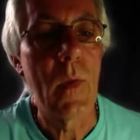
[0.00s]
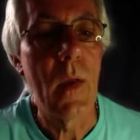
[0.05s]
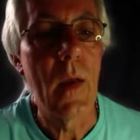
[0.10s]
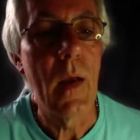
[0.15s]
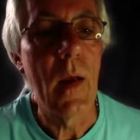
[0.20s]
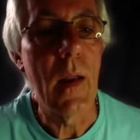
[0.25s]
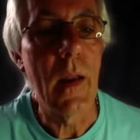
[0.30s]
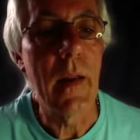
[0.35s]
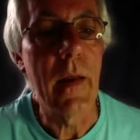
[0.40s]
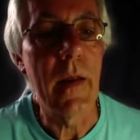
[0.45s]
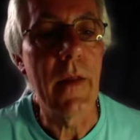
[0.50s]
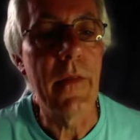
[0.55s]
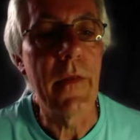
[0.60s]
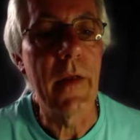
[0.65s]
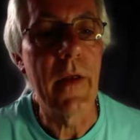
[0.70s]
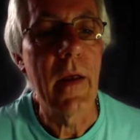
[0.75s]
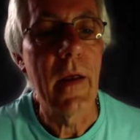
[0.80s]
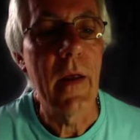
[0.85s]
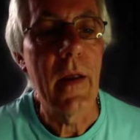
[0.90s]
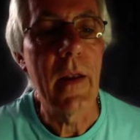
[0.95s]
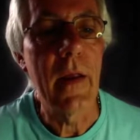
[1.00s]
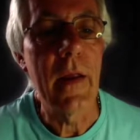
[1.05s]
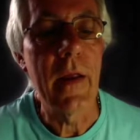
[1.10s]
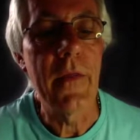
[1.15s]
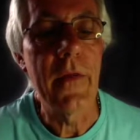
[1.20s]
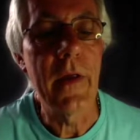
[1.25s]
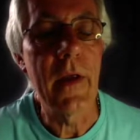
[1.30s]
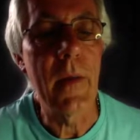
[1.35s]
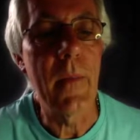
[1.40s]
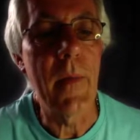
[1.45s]
Let me
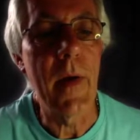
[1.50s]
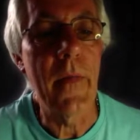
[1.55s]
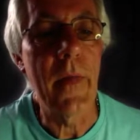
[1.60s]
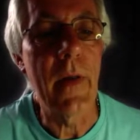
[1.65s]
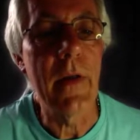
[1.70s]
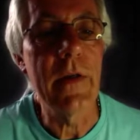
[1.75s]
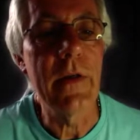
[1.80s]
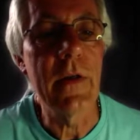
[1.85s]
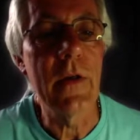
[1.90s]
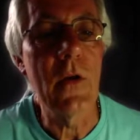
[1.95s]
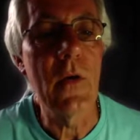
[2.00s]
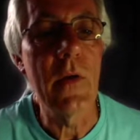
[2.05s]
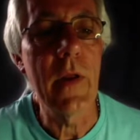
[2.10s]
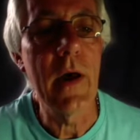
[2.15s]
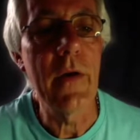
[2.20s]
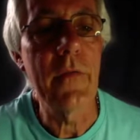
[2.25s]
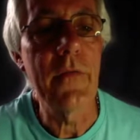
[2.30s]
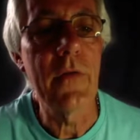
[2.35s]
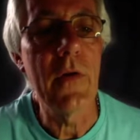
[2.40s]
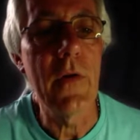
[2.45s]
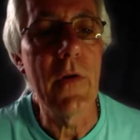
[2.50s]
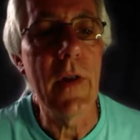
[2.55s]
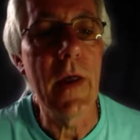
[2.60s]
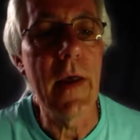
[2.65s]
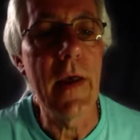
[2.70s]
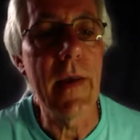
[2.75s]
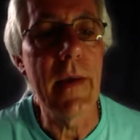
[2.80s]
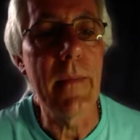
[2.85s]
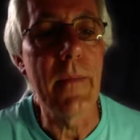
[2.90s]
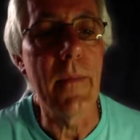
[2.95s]
think about that. At least you don't have to
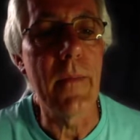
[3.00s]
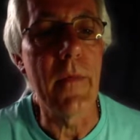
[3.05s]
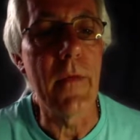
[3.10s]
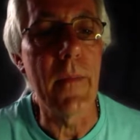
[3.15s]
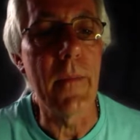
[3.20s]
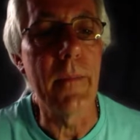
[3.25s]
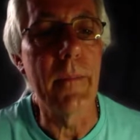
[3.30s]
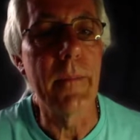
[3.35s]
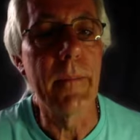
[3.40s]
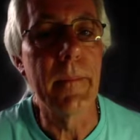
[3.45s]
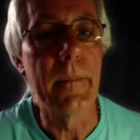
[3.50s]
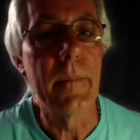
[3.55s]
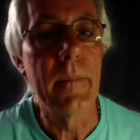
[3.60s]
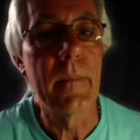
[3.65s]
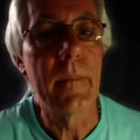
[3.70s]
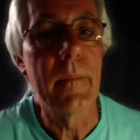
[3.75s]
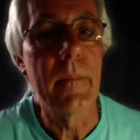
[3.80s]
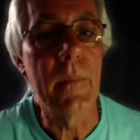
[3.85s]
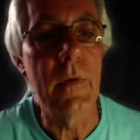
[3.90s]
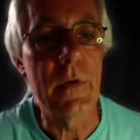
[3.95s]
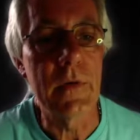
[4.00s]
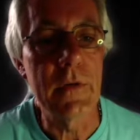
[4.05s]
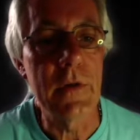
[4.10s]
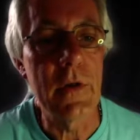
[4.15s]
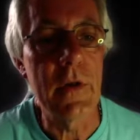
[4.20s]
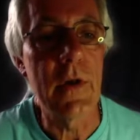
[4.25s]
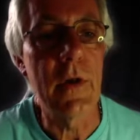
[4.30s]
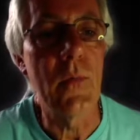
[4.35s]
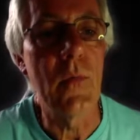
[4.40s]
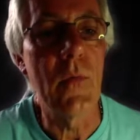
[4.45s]
name them, but
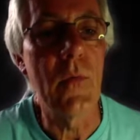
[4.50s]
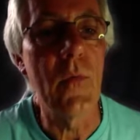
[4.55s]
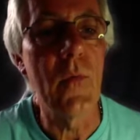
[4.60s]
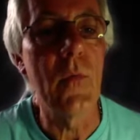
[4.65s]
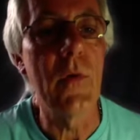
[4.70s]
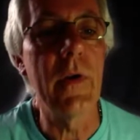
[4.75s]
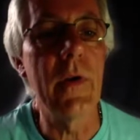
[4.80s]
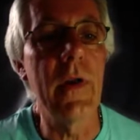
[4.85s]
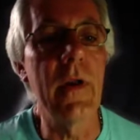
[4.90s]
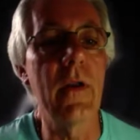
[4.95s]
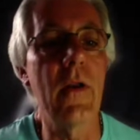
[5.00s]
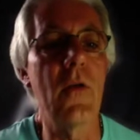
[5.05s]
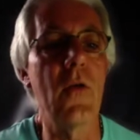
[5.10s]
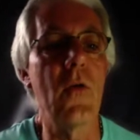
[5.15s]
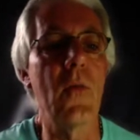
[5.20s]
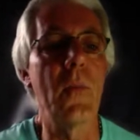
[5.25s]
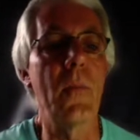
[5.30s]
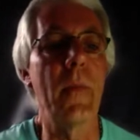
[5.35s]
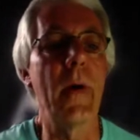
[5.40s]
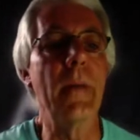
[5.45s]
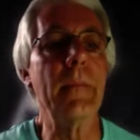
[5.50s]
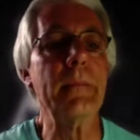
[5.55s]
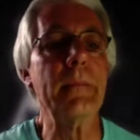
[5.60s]
certainly we need a number.